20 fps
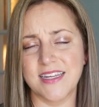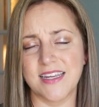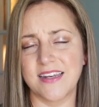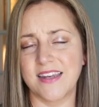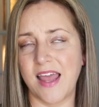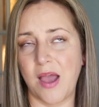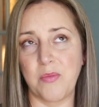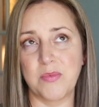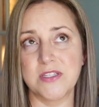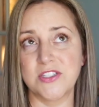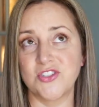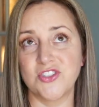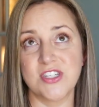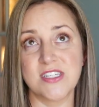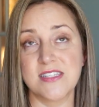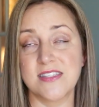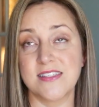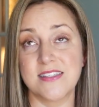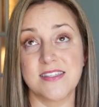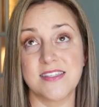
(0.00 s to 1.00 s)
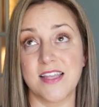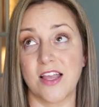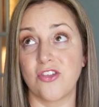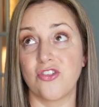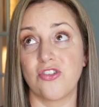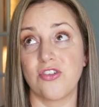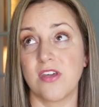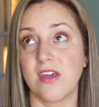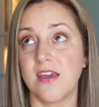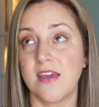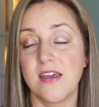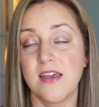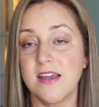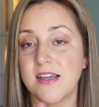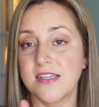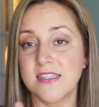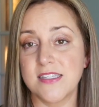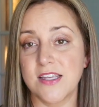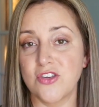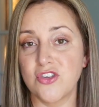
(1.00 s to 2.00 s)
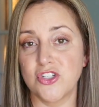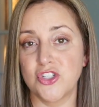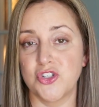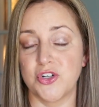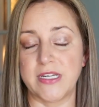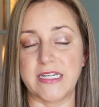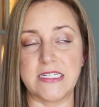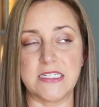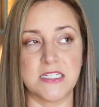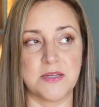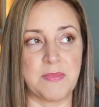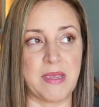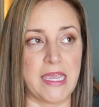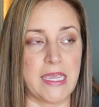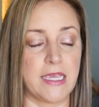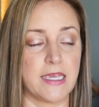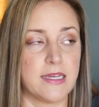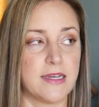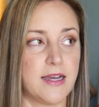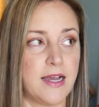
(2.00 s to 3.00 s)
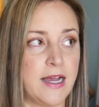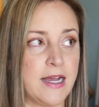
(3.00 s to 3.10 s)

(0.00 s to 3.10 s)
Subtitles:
and that was just such a treat to me.